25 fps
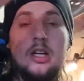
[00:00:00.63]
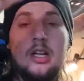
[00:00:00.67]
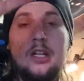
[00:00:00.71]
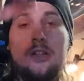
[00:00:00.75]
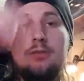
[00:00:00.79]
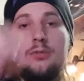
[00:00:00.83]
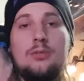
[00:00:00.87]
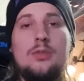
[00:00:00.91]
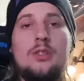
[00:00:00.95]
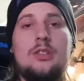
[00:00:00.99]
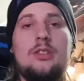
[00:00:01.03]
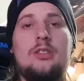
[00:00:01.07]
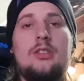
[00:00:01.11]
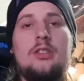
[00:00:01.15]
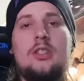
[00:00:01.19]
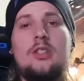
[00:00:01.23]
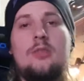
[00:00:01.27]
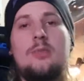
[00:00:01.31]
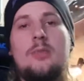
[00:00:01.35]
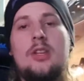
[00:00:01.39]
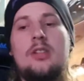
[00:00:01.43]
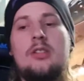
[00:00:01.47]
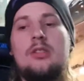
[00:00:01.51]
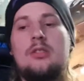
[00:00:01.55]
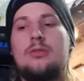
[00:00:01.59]
Hey everyone,
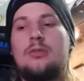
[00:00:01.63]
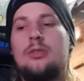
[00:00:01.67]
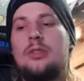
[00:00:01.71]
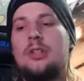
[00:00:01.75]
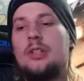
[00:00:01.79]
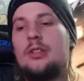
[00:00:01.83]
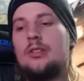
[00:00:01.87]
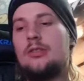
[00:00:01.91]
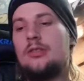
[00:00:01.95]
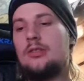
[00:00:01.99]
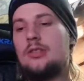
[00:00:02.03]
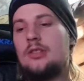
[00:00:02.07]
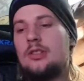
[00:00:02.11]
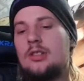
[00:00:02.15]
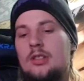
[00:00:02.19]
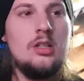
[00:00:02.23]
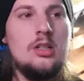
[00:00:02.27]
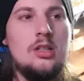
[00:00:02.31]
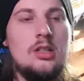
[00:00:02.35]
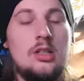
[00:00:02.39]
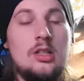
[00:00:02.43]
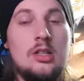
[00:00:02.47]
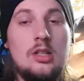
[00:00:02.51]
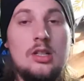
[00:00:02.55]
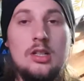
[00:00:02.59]
Dutch Masker here.
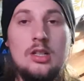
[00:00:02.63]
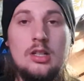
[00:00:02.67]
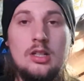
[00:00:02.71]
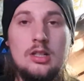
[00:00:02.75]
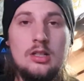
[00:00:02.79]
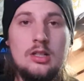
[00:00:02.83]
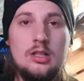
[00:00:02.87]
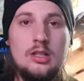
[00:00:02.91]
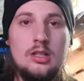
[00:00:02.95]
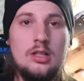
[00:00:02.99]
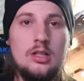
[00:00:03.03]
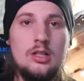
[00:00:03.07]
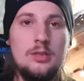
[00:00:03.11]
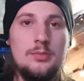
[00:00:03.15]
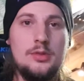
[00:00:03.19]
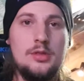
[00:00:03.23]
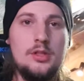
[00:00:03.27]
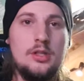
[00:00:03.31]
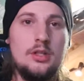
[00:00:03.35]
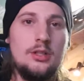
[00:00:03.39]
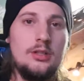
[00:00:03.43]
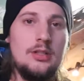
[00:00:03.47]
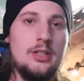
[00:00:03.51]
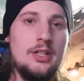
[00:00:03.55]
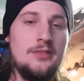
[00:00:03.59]
I'm
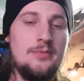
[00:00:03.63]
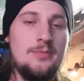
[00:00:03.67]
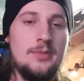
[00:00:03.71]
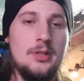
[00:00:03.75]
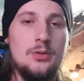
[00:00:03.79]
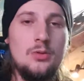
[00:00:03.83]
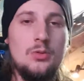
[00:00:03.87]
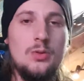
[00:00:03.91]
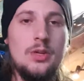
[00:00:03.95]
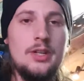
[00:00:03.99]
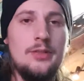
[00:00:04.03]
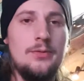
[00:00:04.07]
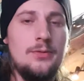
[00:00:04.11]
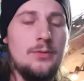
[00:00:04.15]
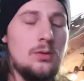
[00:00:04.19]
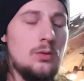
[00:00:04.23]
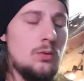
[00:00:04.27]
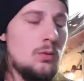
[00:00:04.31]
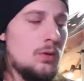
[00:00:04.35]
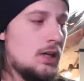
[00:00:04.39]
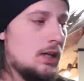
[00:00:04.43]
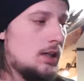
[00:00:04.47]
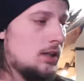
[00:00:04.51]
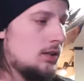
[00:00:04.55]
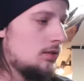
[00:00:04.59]
sorry I've been away for
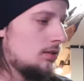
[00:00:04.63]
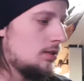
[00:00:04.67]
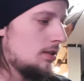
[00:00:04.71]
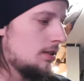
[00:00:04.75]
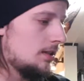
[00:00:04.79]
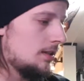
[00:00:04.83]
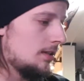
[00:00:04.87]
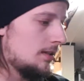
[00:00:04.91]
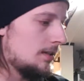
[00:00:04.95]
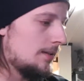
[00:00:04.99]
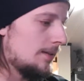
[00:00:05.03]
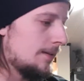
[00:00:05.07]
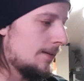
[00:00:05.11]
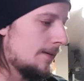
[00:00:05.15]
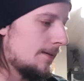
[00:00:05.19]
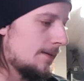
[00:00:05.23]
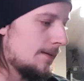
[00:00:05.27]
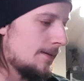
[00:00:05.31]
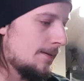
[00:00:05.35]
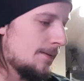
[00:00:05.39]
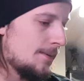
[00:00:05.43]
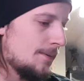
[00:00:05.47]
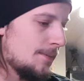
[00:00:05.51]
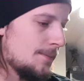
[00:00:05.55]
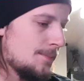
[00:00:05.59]
a
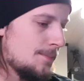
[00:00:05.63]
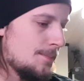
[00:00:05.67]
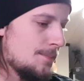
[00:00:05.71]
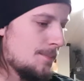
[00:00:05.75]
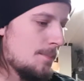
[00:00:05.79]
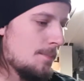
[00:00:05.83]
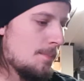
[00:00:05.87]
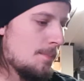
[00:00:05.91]
while.